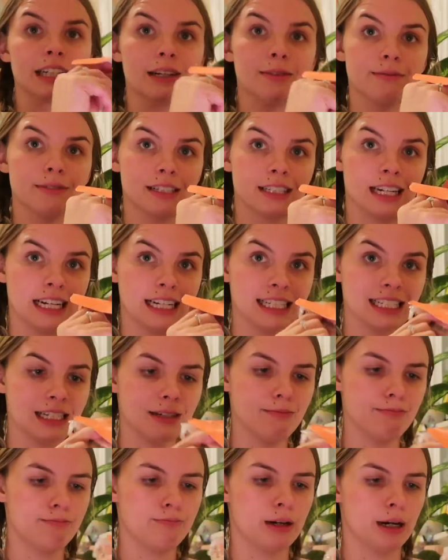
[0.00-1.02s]
comes nice
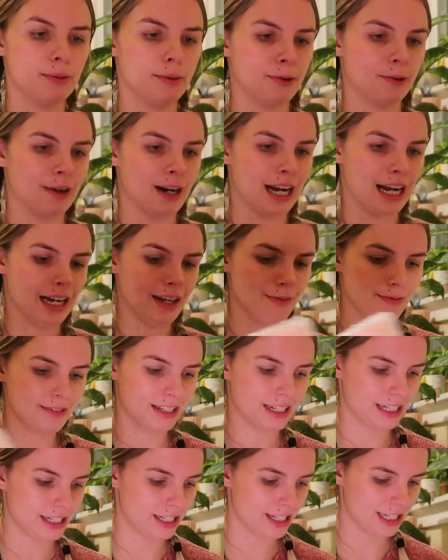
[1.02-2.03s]
and bubble wrapped.
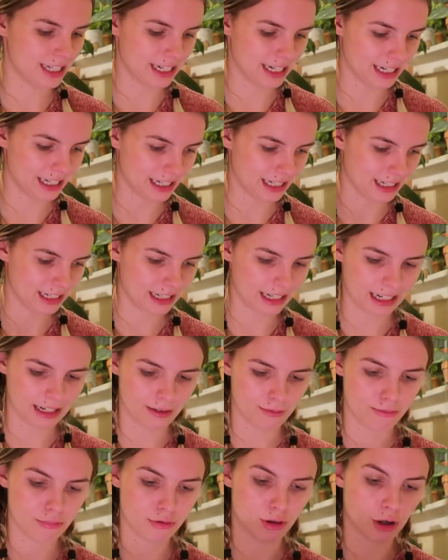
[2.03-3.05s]
That shit ain't
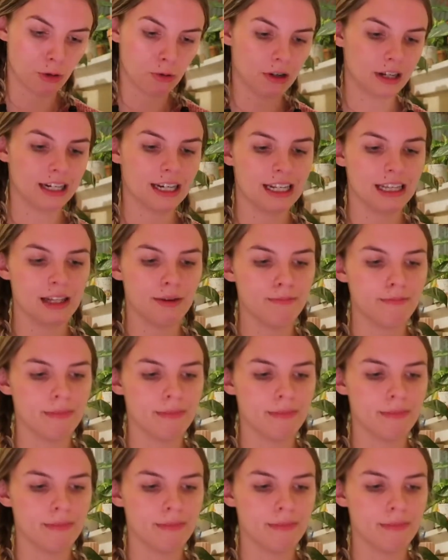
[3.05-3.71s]
getting broken in the